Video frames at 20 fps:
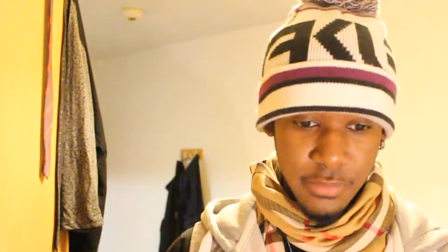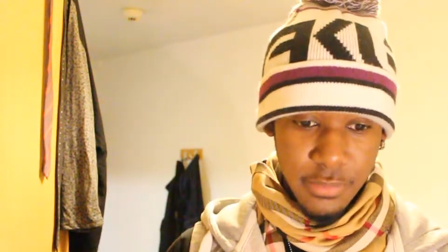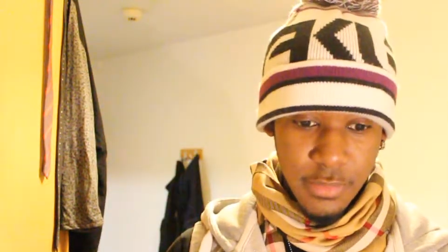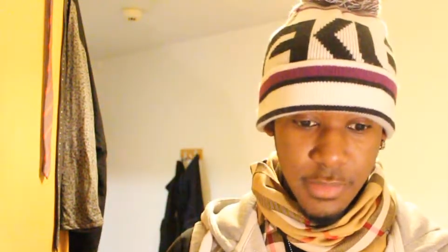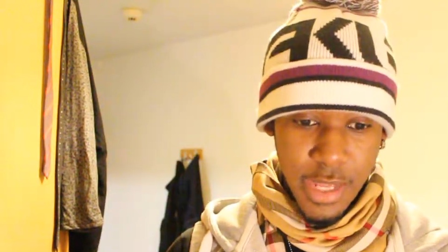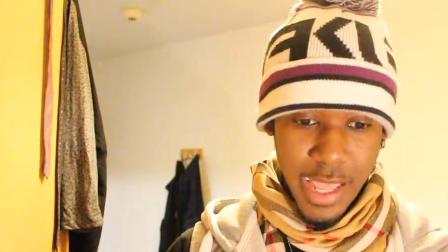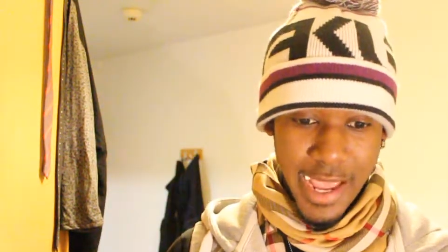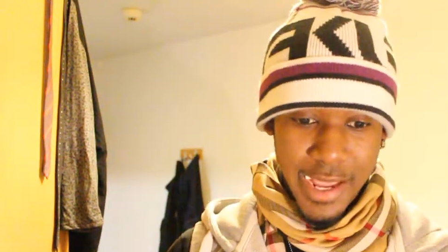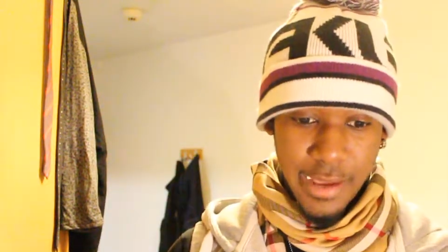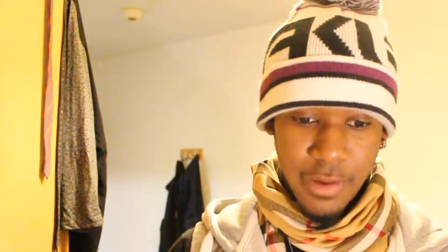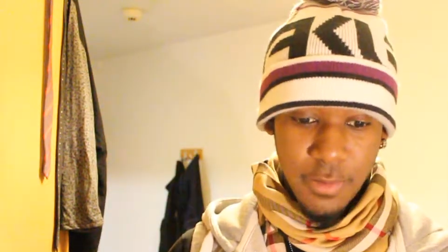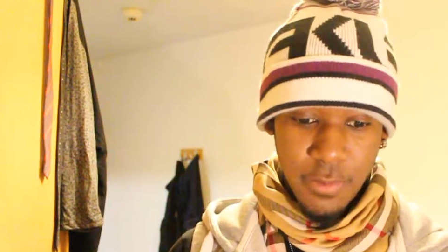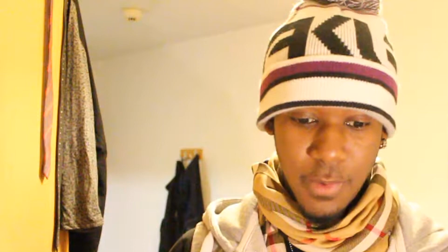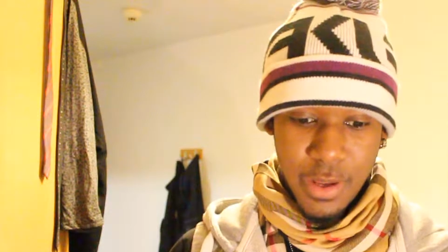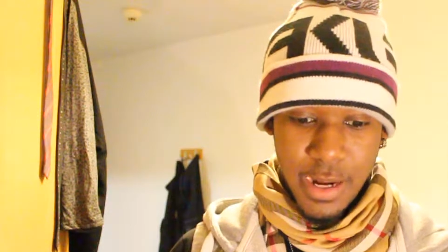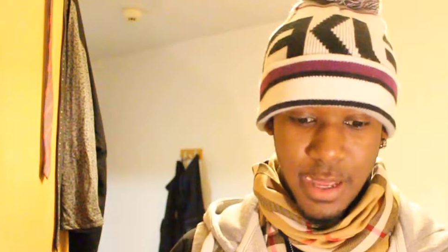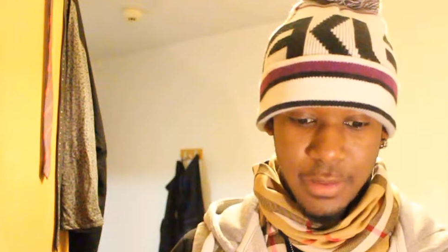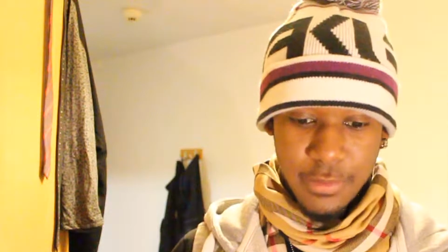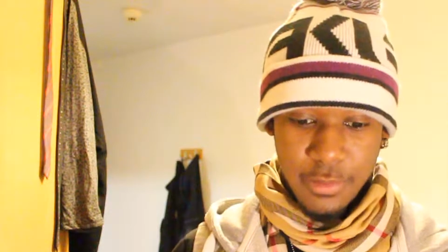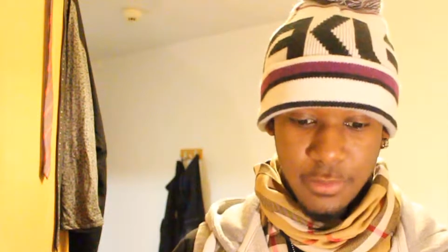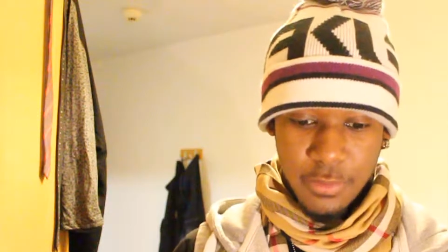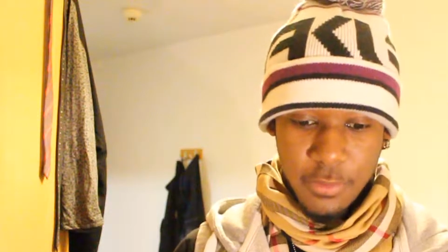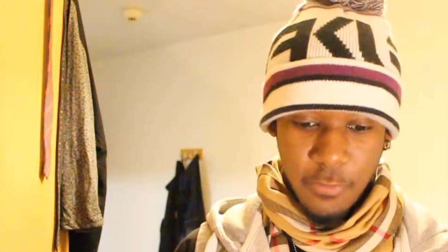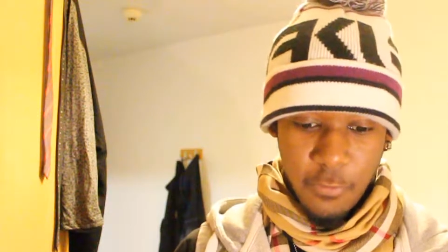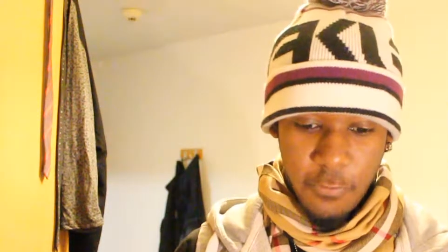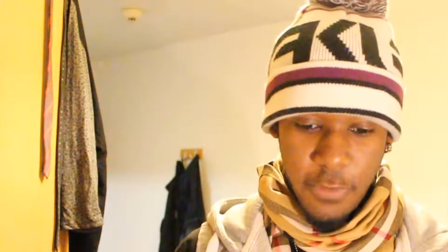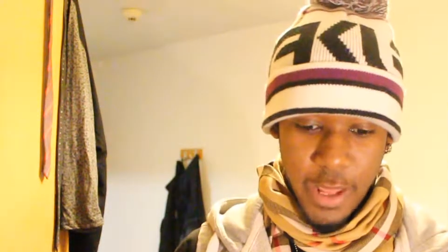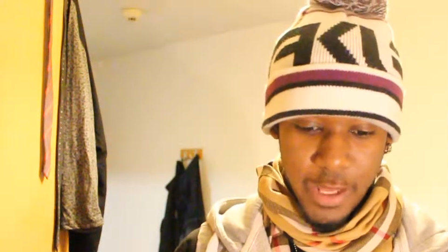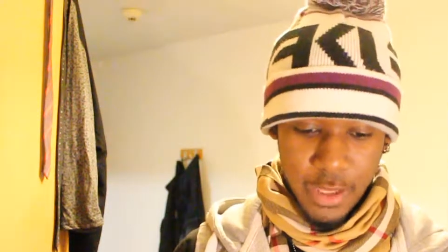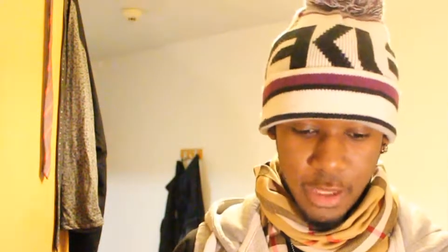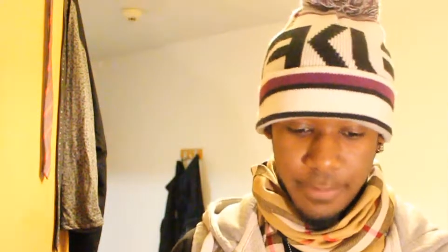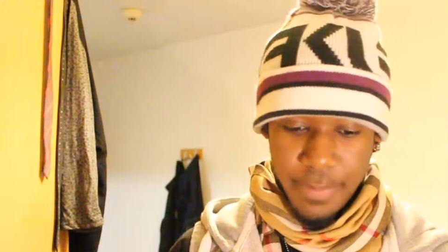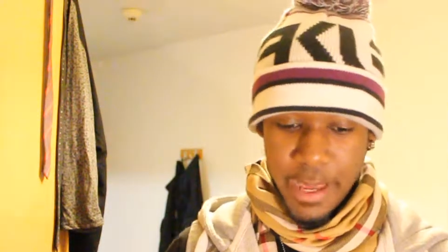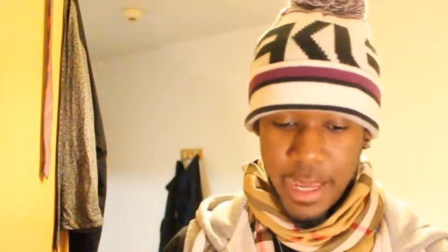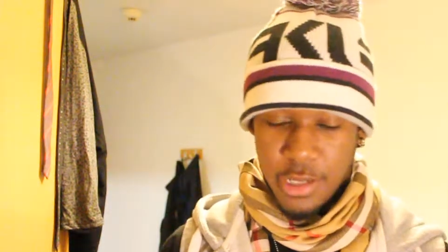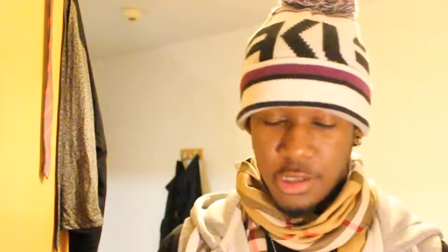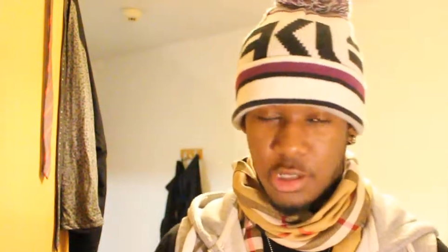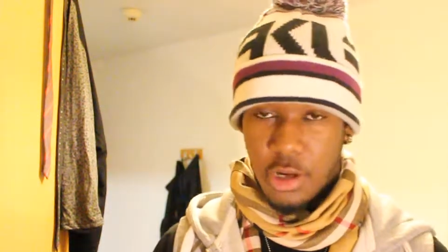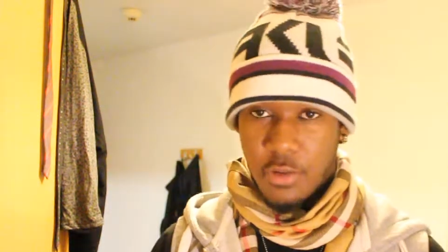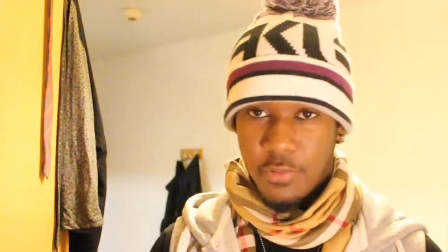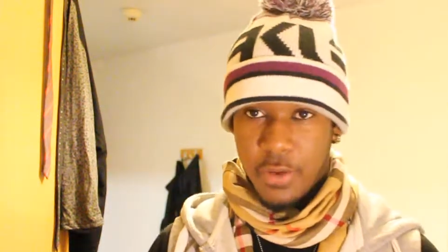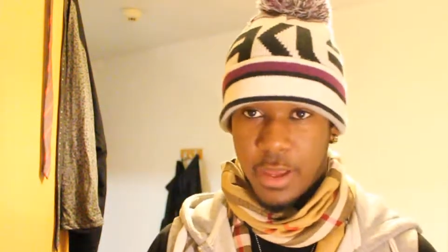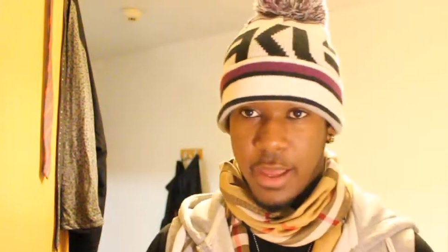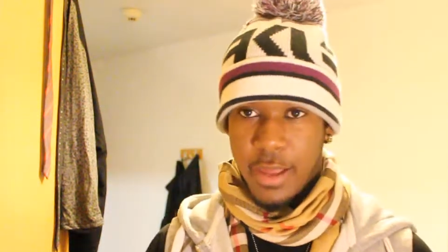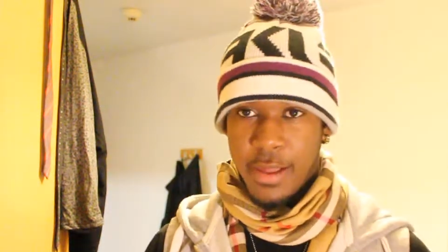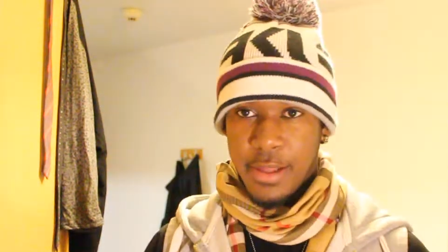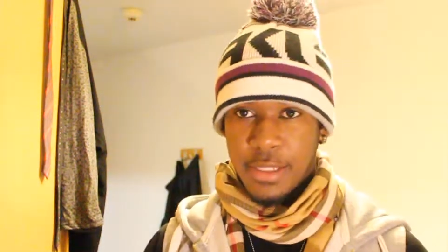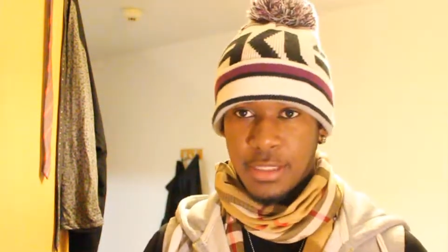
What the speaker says: like, when I flicked the page over,